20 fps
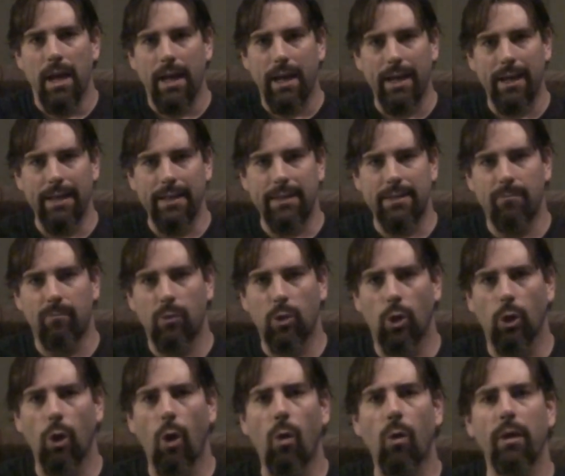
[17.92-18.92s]
in
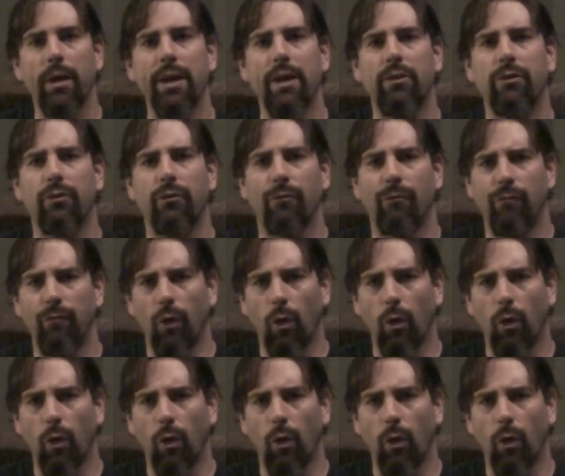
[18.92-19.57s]
glorious,